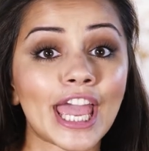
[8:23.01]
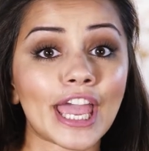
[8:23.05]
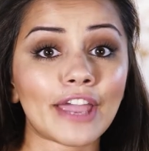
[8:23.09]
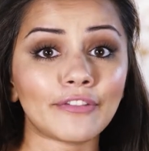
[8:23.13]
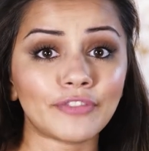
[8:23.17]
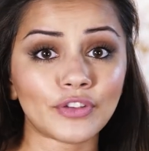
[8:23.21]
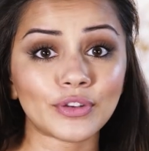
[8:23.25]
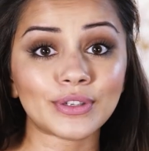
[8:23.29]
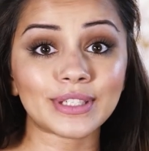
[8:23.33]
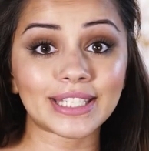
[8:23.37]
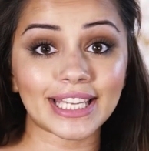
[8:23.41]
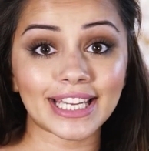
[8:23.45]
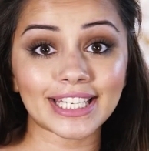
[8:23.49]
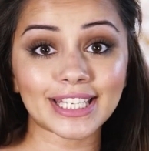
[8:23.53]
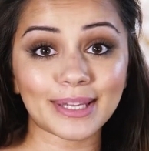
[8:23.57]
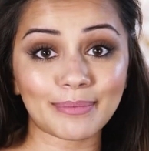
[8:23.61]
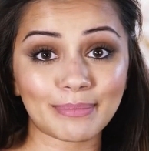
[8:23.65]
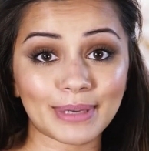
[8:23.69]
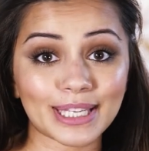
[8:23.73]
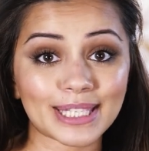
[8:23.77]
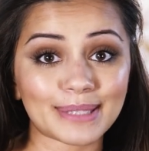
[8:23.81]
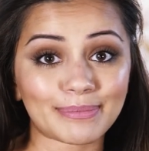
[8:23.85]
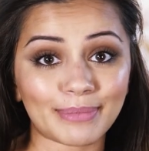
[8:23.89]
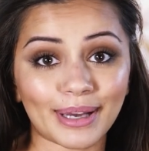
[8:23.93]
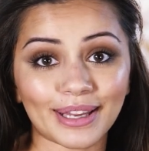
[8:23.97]
If you did
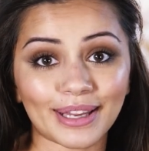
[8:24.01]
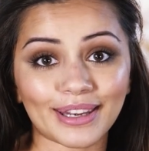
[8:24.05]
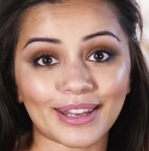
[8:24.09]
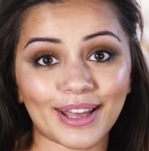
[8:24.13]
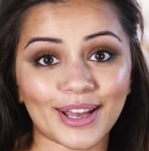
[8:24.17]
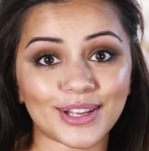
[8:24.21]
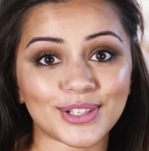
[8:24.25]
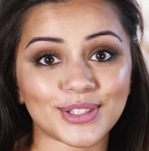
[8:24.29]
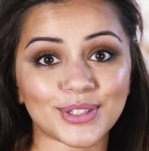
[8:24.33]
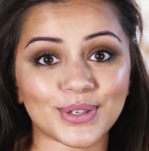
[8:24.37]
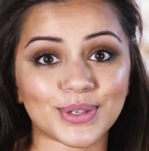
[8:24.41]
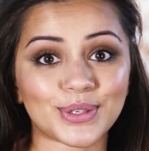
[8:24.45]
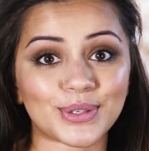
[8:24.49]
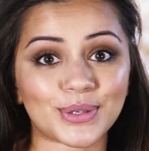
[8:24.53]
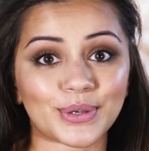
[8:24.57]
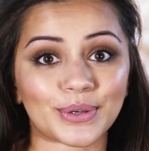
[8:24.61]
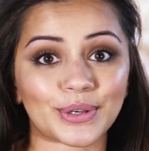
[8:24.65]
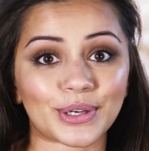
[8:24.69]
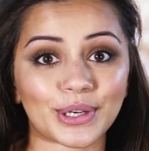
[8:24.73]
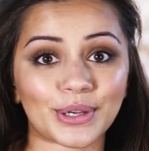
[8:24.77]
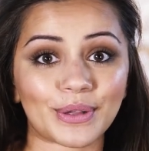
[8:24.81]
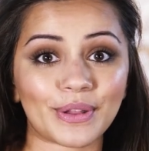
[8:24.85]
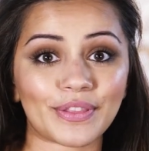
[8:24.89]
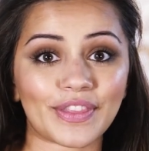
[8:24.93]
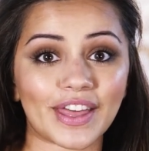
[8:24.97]
miss my last
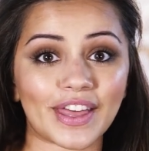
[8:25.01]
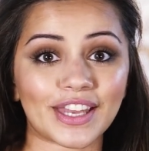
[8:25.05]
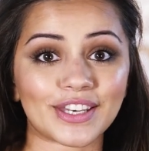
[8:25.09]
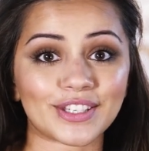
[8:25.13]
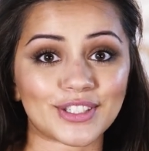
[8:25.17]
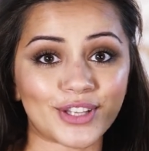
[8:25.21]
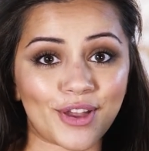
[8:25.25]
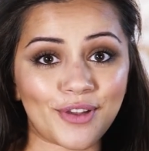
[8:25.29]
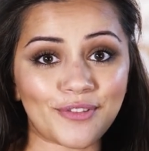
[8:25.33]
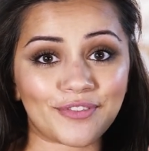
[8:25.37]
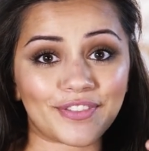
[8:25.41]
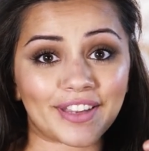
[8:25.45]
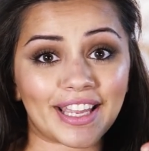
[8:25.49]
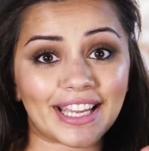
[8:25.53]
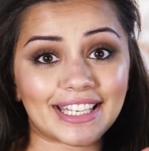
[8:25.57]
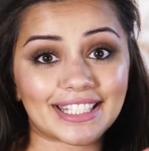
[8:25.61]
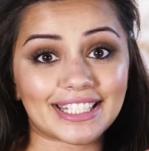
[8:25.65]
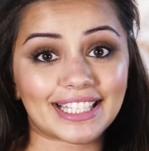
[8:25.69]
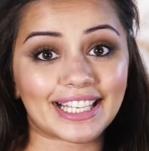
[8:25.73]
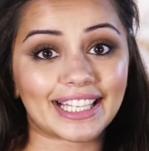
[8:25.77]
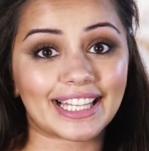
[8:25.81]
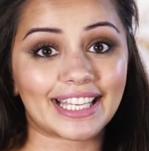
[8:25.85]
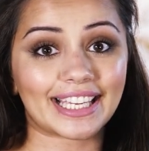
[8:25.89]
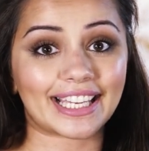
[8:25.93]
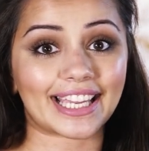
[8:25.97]
tutorial, then don't forget
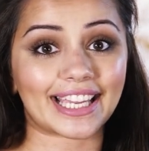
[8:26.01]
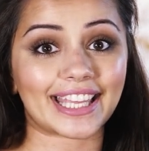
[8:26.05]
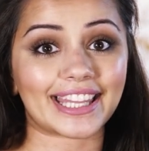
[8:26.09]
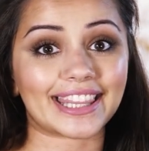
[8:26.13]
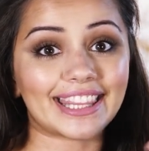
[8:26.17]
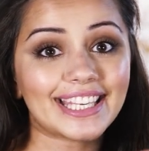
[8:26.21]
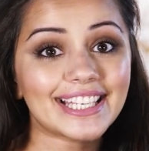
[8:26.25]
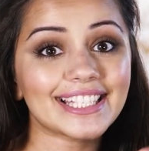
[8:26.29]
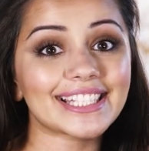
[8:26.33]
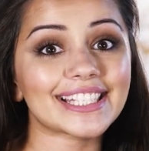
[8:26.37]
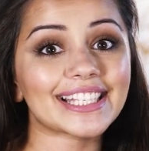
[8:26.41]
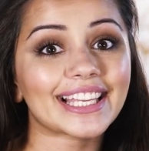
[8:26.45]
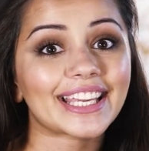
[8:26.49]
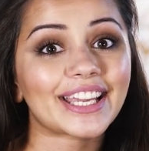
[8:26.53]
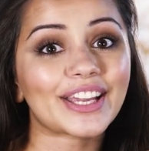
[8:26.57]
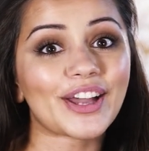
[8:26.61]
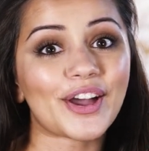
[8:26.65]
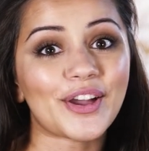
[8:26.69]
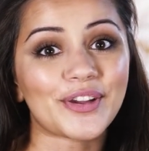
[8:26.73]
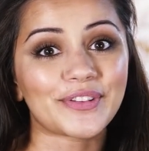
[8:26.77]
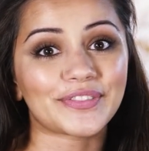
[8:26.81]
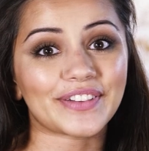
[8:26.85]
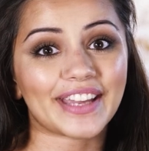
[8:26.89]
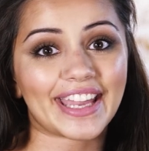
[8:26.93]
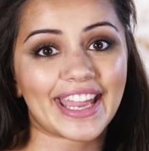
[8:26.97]
to click this link
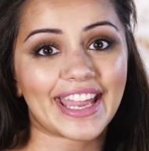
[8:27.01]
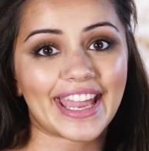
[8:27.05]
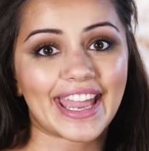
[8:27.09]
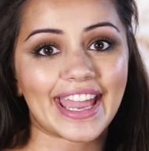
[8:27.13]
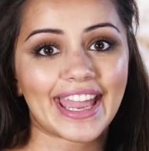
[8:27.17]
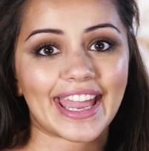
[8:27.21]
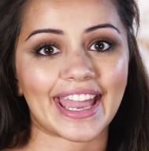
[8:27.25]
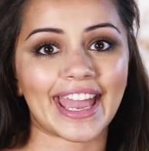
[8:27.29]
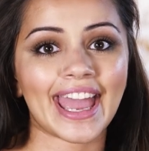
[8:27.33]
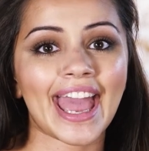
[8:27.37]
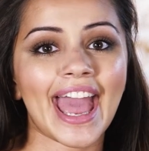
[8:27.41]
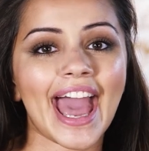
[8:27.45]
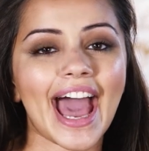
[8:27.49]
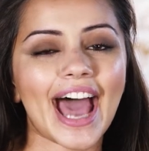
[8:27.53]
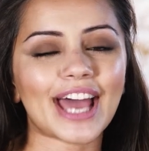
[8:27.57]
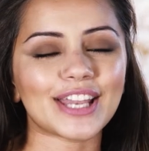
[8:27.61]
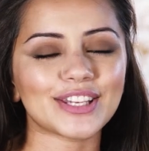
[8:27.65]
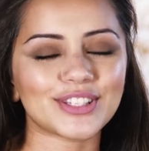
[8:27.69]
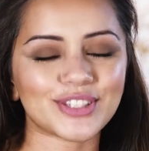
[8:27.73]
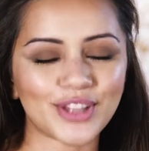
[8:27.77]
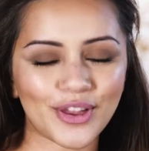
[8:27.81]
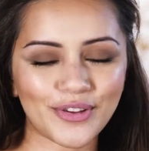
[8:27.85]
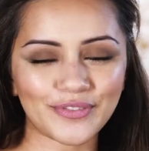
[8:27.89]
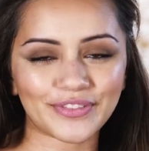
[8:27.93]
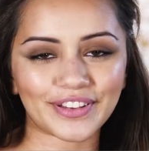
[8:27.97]
over here,
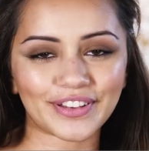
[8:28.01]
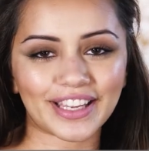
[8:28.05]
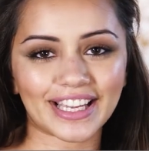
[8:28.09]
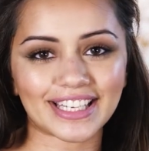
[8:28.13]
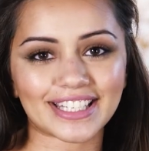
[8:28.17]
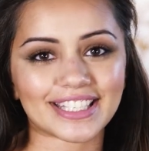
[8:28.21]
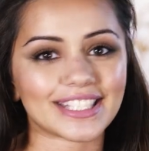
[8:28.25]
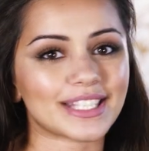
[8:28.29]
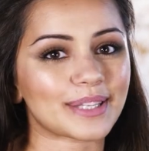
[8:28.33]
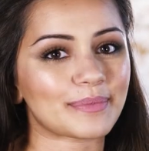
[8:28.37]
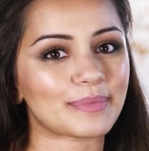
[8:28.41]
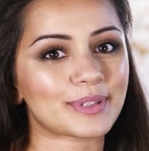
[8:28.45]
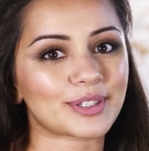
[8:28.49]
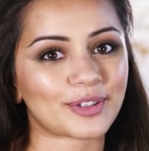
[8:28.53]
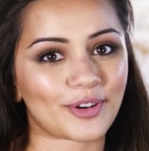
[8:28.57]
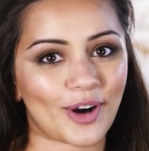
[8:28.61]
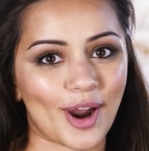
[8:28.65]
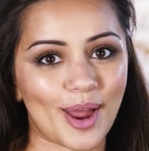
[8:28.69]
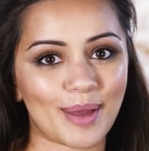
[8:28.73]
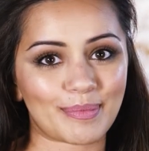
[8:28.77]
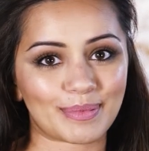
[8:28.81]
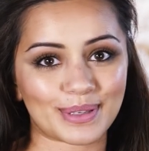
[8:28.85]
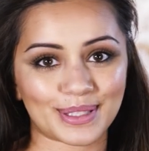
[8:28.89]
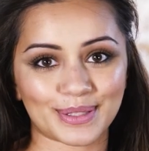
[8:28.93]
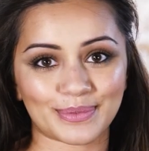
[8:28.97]
and don't forget to
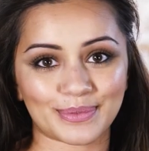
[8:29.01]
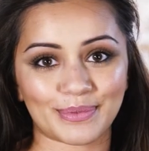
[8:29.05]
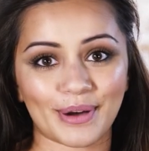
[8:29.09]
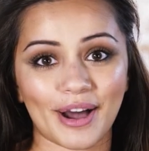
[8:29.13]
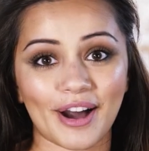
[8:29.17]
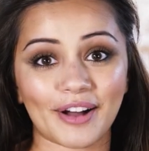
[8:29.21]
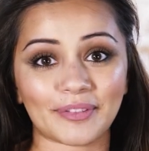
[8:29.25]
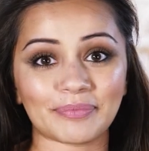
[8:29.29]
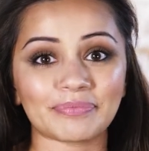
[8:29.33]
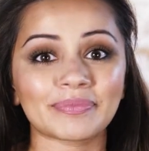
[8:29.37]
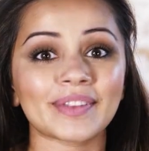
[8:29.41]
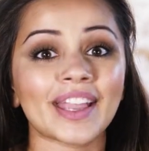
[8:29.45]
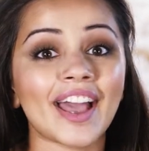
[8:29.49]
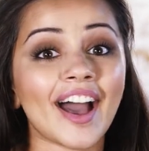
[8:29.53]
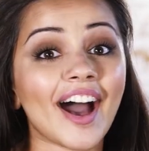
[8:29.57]
subscribe as well.